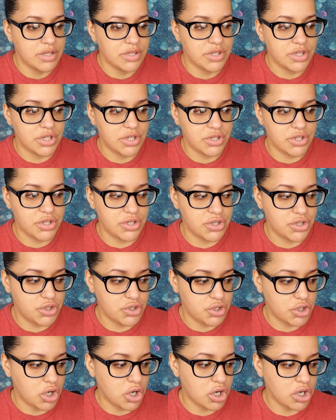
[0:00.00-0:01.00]
to
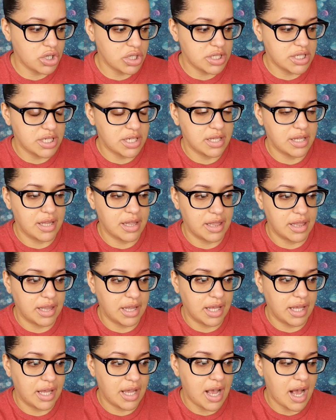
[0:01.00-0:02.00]
start,
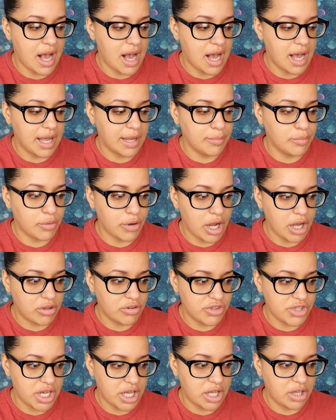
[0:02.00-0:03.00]
the Highbrow
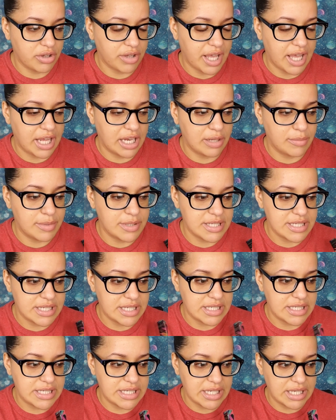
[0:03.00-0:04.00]
Gel Cannabis
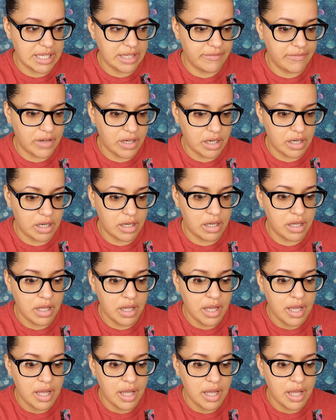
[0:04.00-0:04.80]
Sativa